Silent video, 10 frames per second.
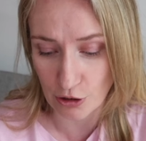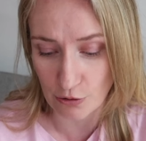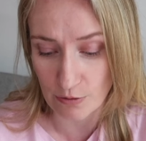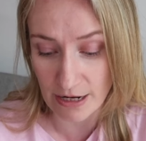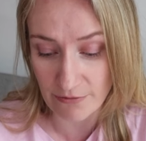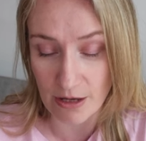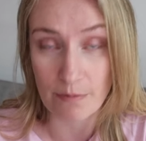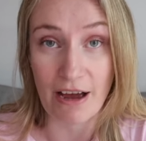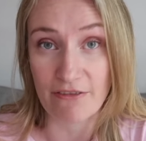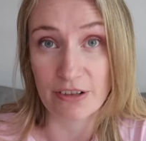to give
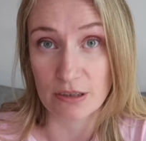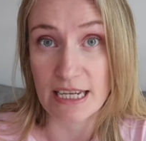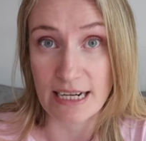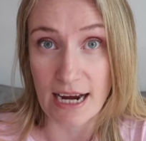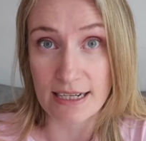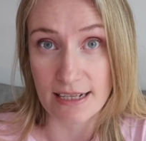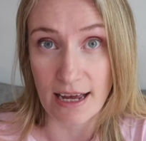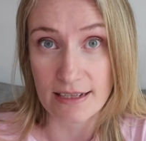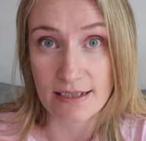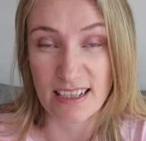them that filtered
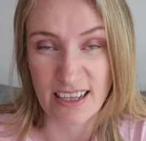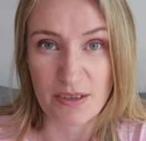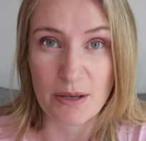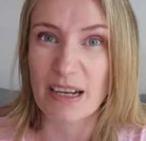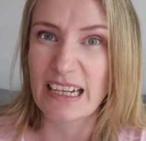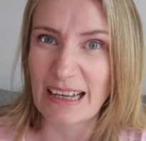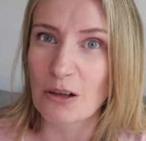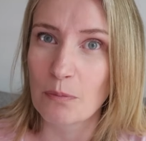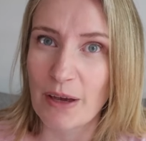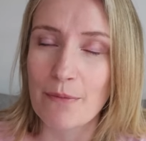access that gives them a
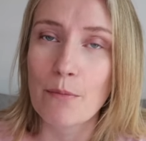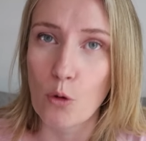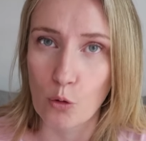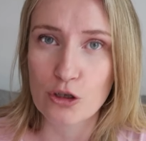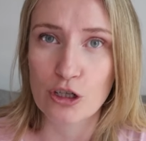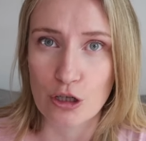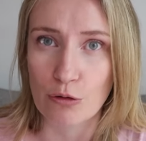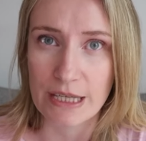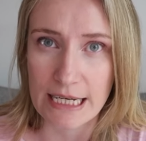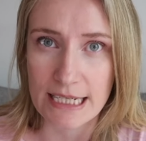little bit more to do
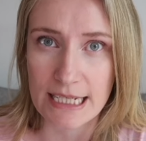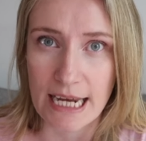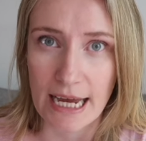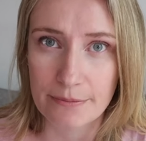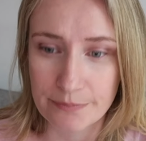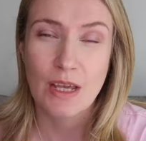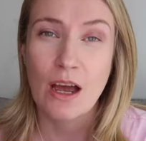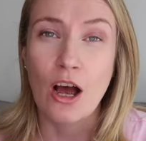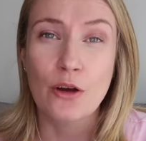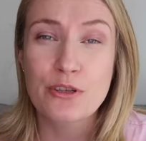on the internet.
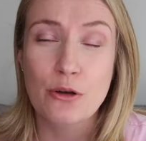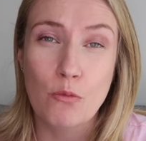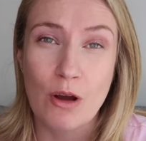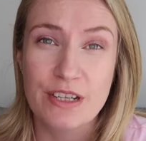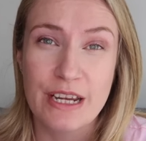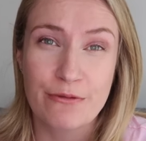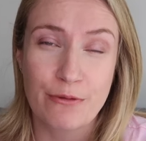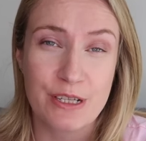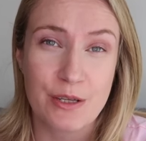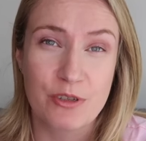After your 1 year
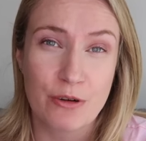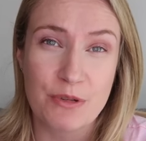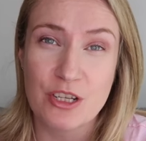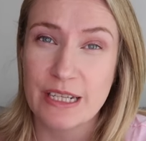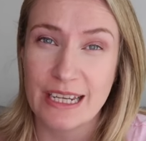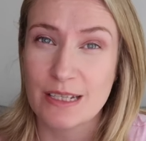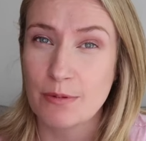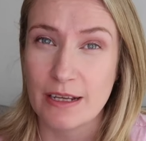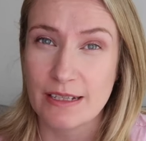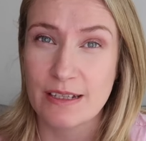free subscription to Kids
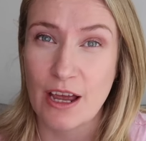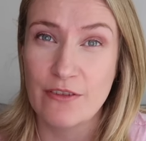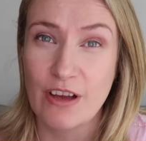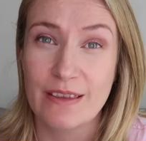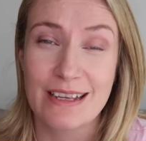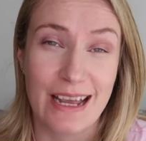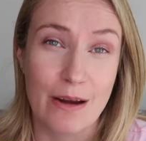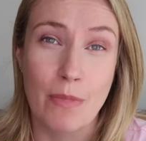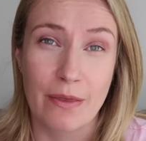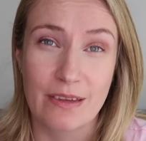Plus is over, there's then a
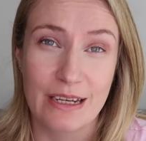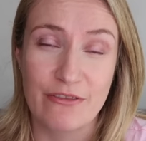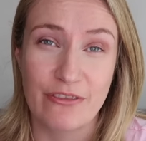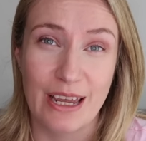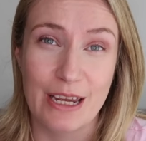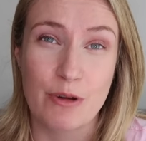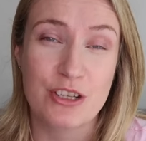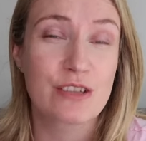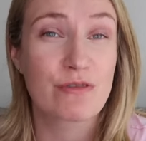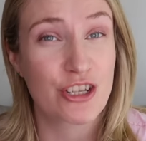monthly fee,
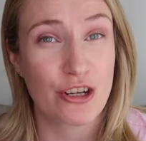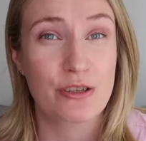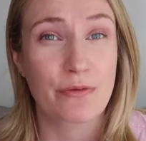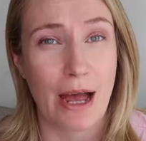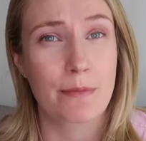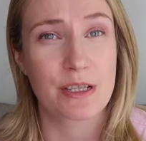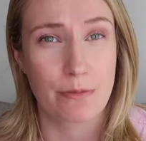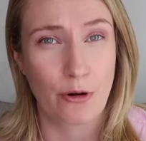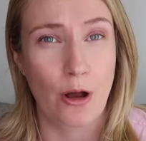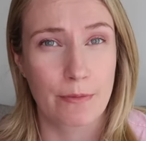which is reduced for
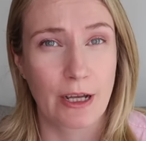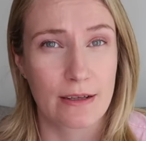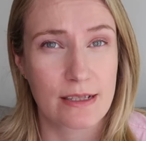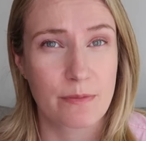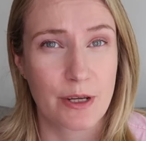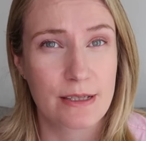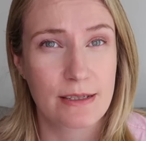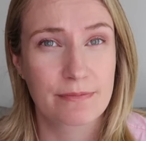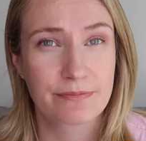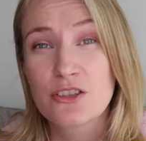Amazon Prime
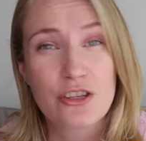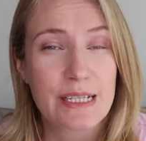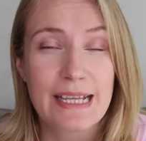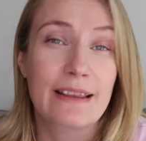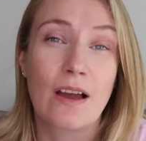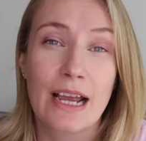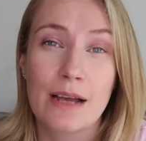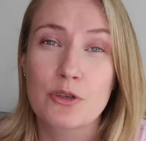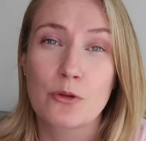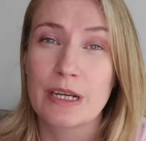customers. Just to say that I
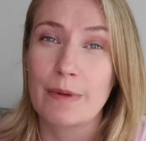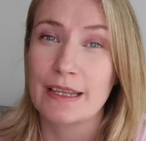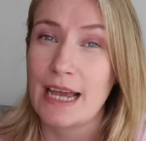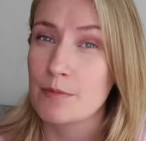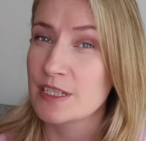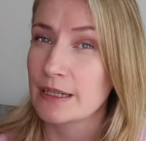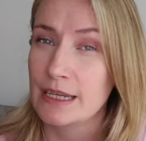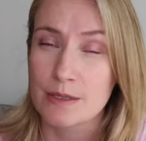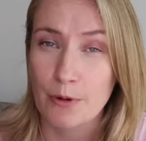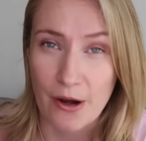am talking about the Amazon
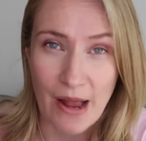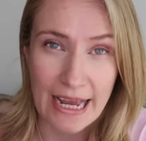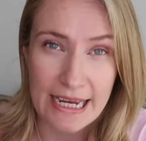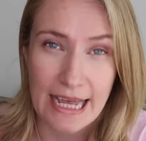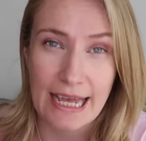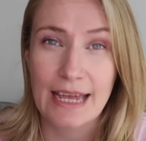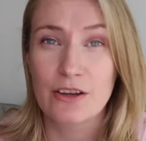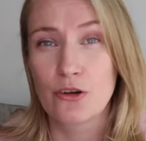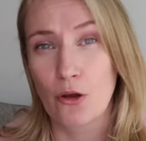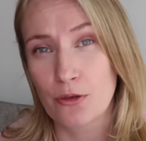Kids Pro 8 here,
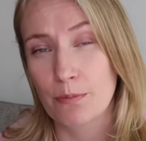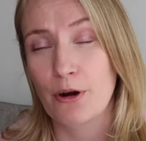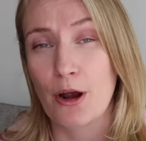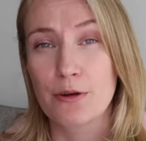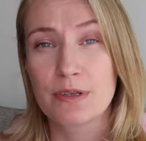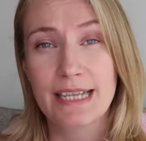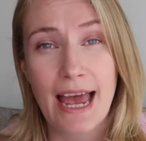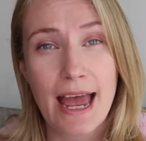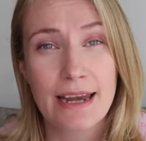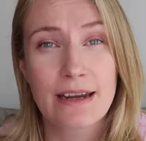not the Pro
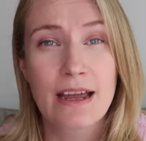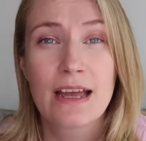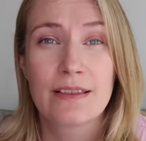10.